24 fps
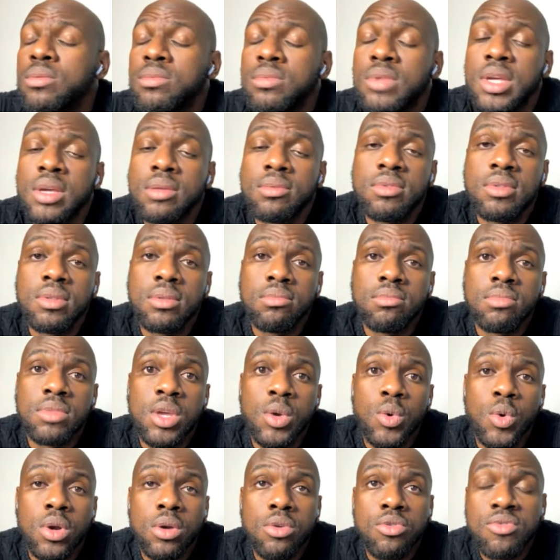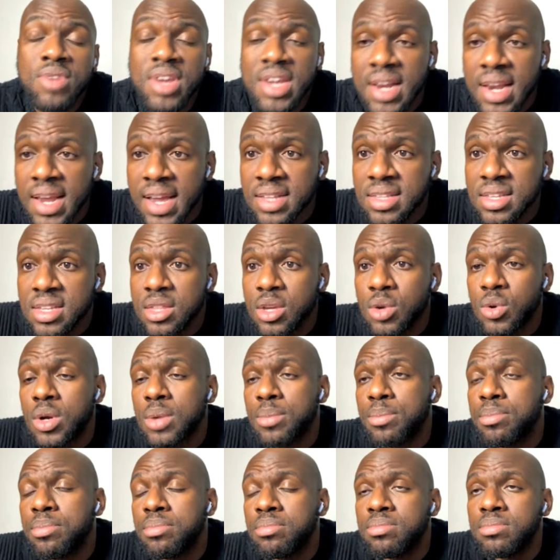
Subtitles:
They were re-elected. They were